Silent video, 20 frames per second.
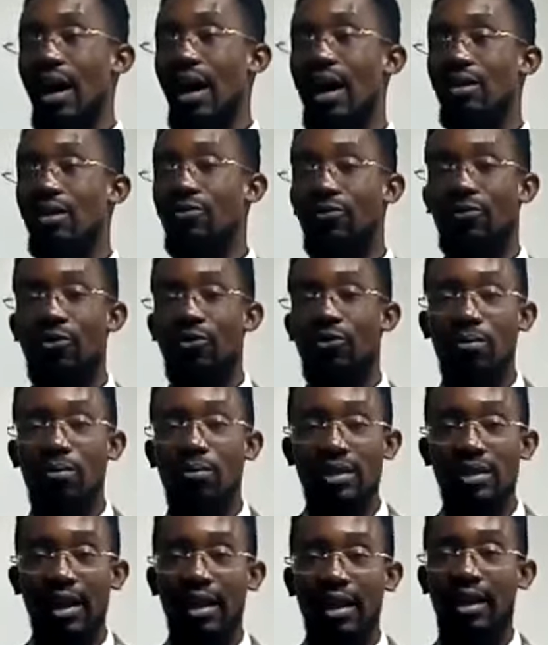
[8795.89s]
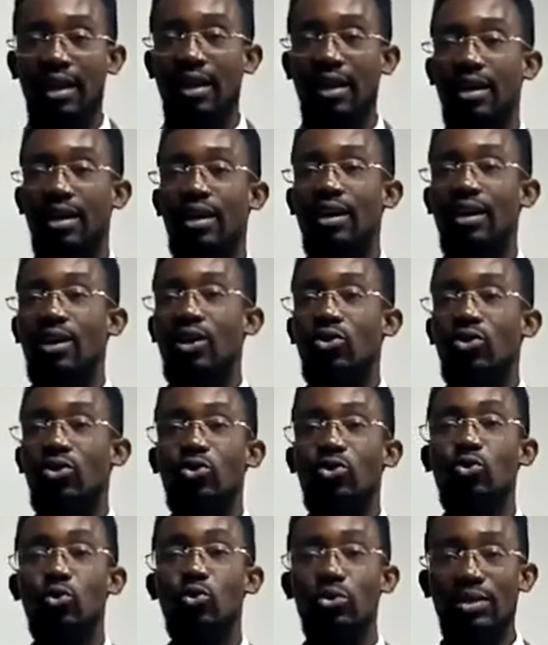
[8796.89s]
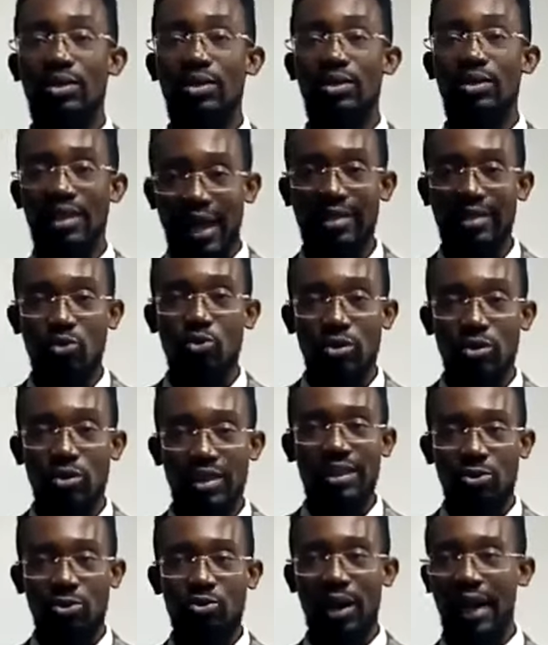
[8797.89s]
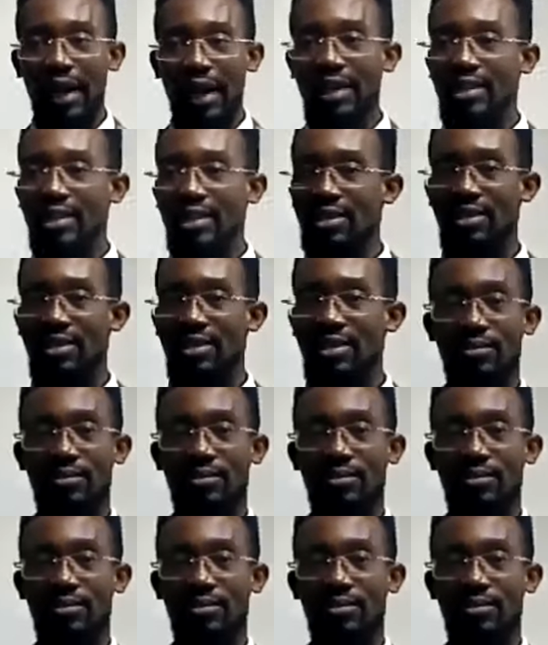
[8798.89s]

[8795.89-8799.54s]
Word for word: And from there, you start you start right.